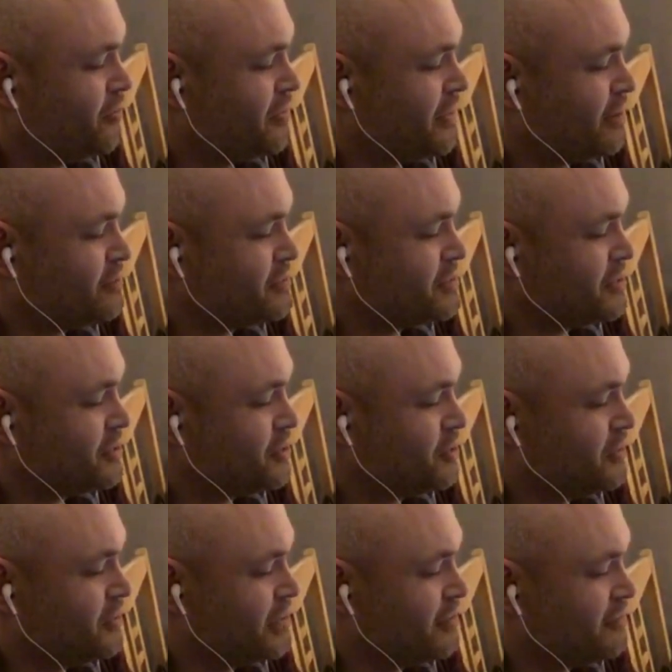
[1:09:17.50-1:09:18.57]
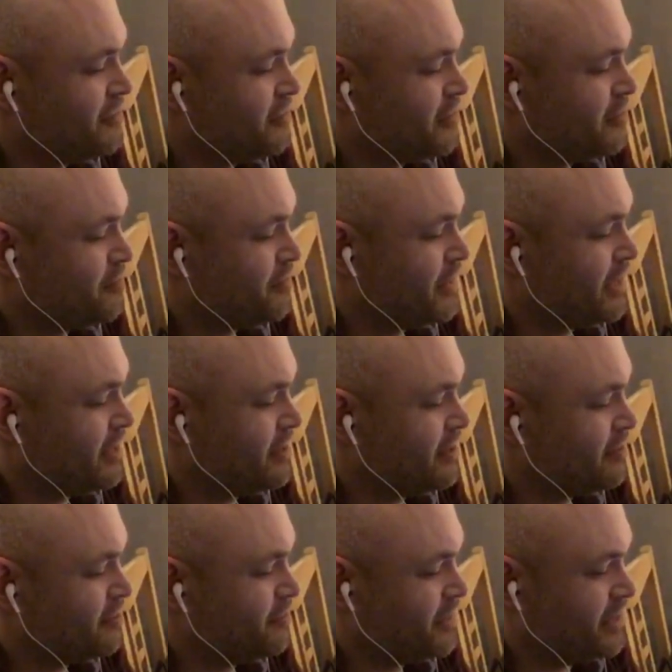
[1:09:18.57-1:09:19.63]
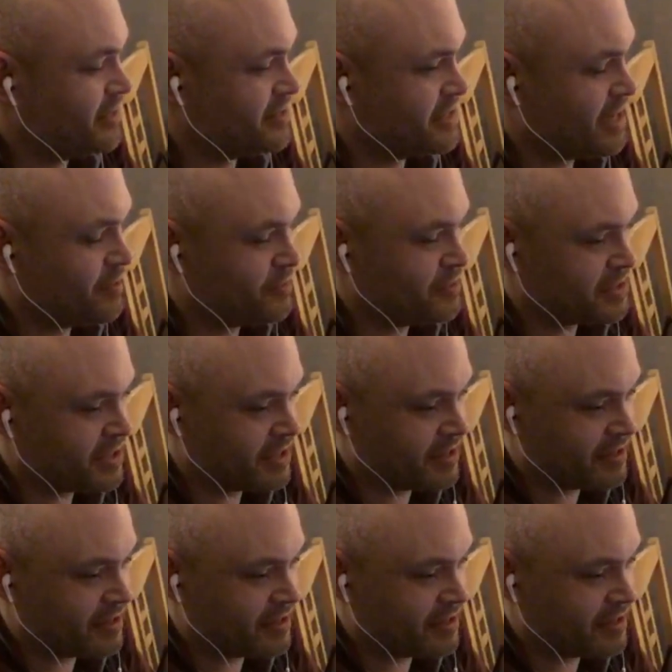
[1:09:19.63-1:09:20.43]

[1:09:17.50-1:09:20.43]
That was the dude out of Bill and Ted, wasn't it?